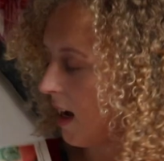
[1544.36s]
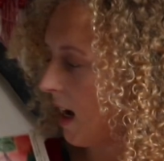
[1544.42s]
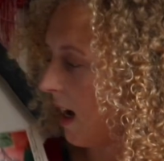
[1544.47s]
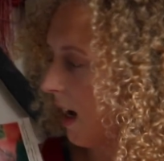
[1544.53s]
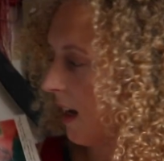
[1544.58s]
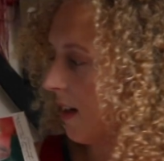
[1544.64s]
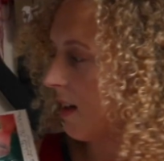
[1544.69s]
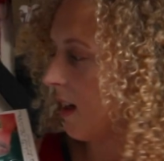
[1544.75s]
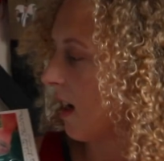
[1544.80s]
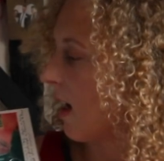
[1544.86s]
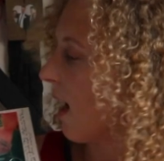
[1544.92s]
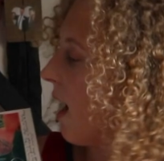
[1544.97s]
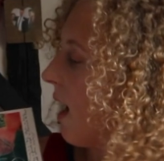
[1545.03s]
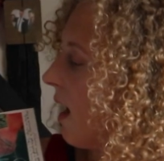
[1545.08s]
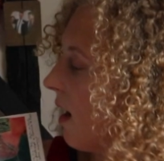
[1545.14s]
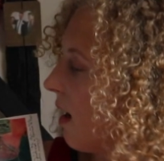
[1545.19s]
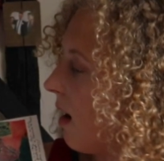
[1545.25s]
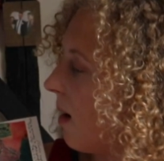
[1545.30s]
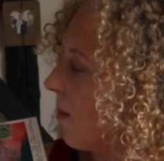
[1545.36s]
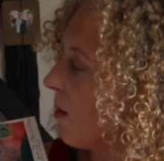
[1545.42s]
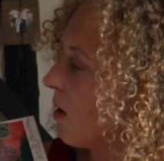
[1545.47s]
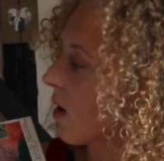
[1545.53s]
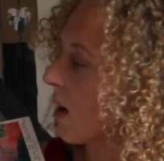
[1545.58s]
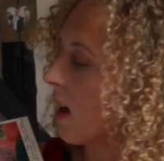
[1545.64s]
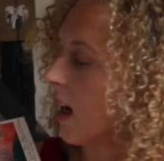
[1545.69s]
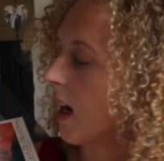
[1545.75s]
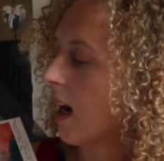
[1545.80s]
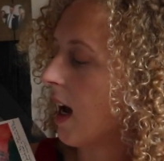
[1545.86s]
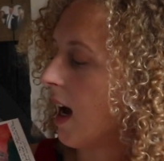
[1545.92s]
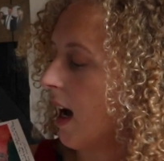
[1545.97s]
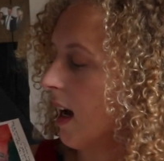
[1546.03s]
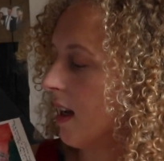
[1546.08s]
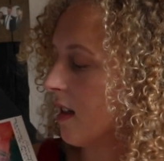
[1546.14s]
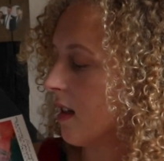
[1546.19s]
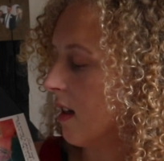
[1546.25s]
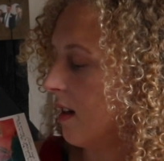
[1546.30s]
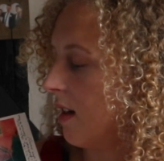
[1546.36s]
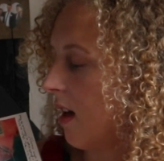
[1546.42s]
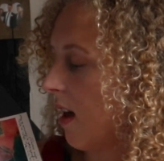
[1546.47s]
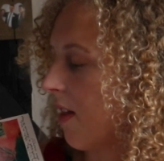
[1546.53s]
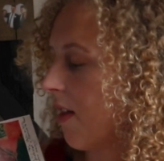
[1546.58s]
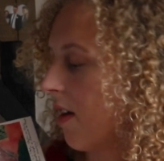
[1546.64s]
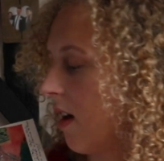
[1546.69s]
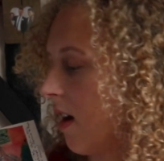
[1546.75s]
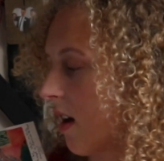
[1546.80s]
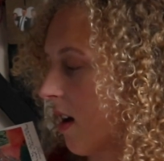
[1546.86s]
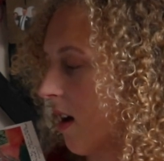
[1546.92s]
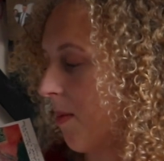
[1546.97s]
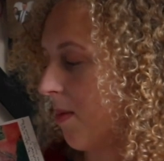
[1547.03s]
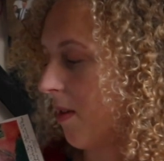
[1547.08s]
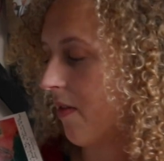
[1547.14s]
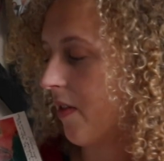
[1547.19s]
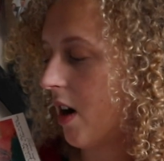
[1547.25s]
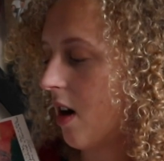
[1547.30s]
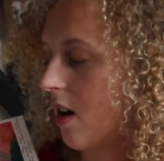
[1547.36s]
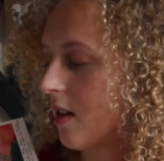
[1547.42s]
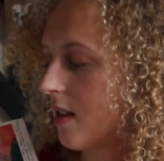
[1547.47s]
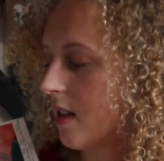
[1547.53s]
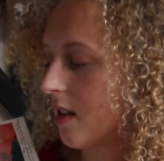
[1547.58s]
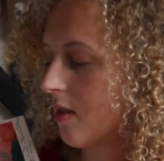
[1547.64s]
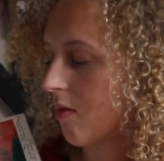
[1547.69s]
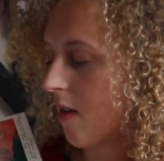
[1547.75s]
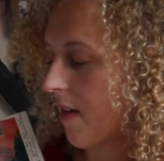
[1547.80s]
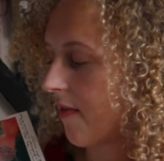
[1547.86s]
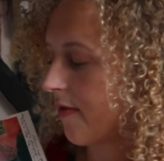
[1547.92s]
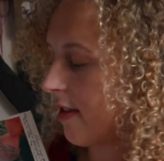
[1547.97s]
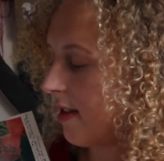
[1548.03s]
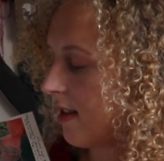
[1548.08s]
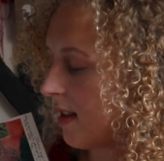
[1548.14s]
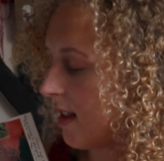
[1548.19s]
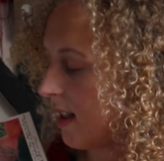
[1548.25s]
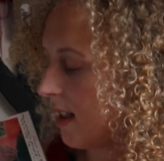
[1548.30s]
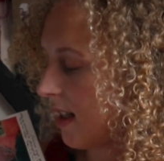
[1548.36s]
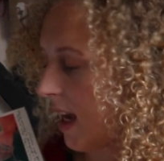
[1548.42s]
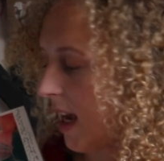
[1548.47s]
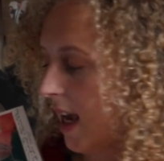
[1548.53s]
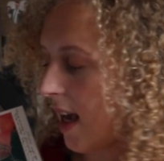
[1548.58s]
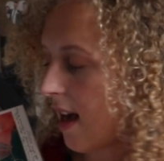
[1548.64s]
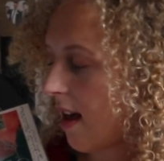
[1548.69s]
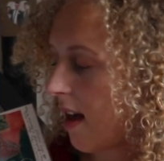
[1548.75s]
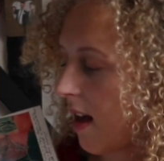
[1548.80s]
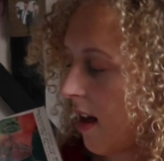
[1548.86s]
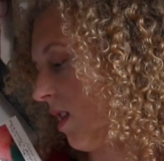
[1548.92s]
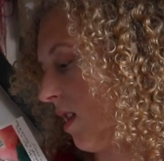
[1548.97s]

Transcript: And again, I'm looking at another couple of artist references here.